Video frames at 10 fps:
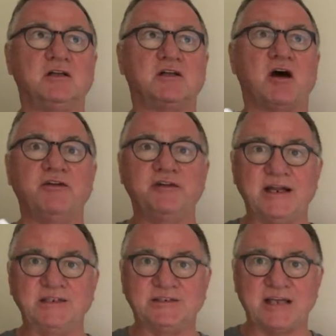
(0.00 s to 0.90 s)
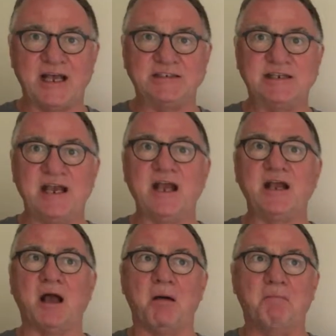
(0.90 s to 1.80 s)

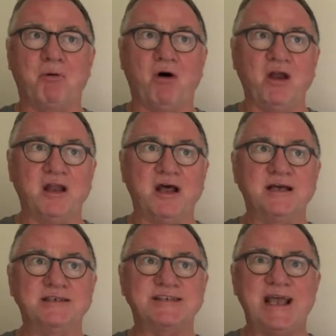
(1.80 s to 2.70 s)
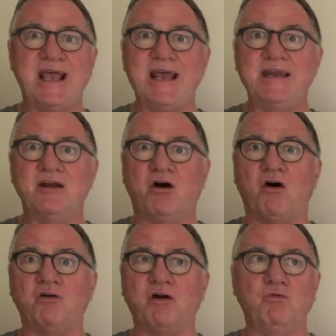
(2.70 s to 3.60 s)
condensating boilers in
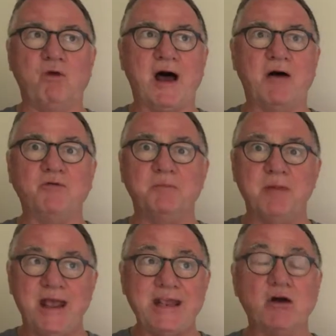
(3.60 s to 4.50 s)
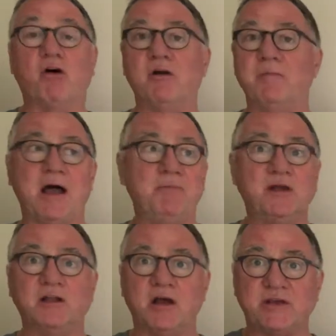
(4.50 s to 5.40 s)
or around me, or it might be
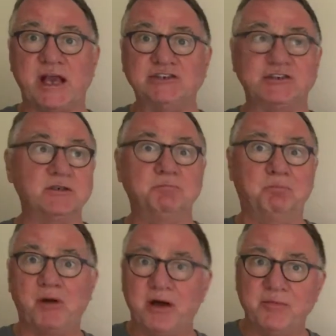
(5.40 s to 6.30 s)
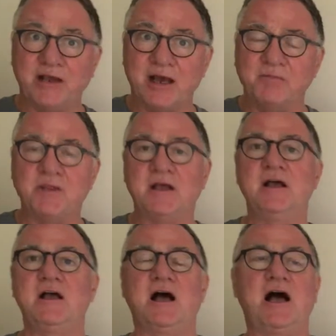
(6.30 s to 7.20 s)
a location, Birmingham.
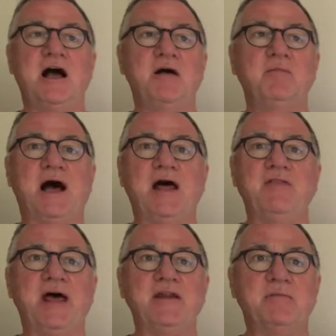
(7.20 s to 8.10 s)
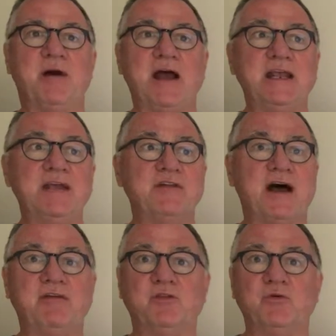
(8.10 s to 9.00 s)
And then it might even
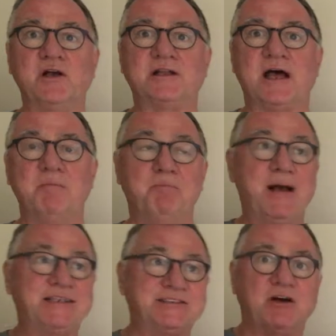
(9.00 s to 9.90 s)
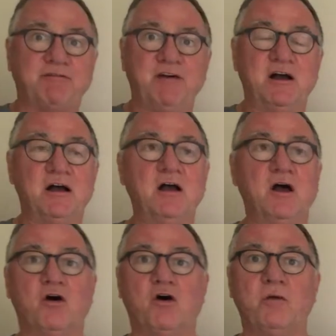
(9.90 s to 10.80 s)
have the word like best offer
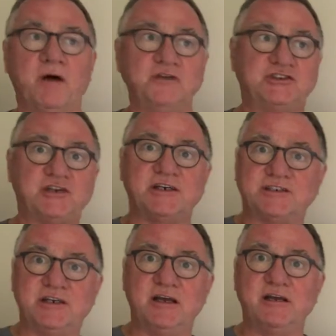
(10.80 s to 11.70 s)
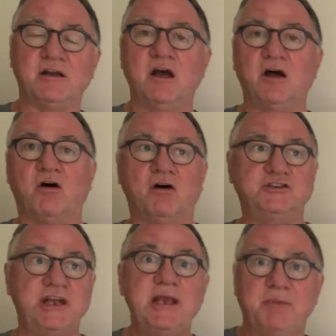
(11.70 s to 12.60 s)
or most trusted or
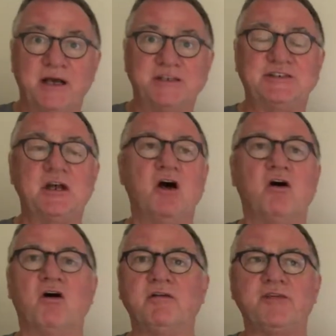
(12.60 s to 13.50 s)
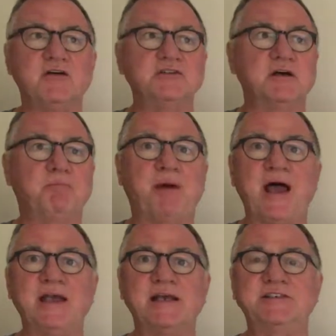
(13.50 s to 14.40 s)
cheapest. All of those are
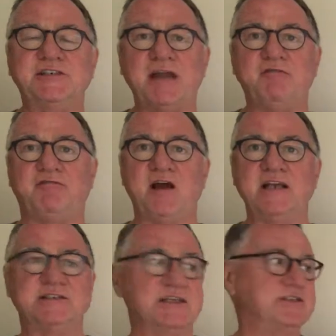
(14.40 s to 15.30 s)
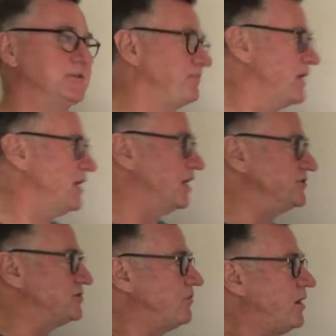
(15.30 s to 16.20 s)
buying intent phrases.
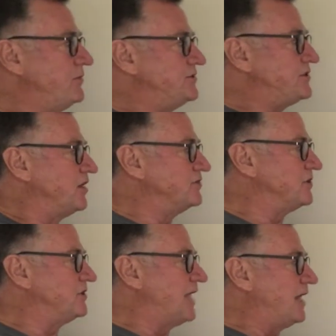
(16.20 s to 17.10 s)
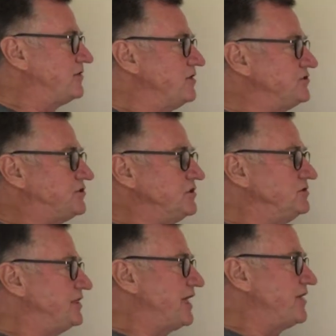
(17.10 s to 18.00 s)
And so when we start to add those two
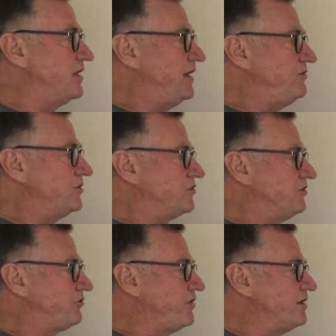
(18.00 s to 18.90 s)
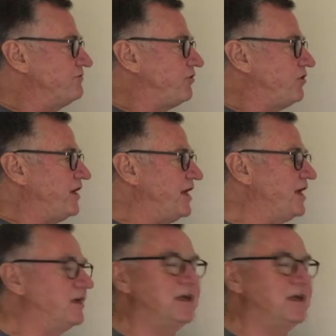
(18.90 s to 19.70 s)
together, if you look at 3 and 4 here,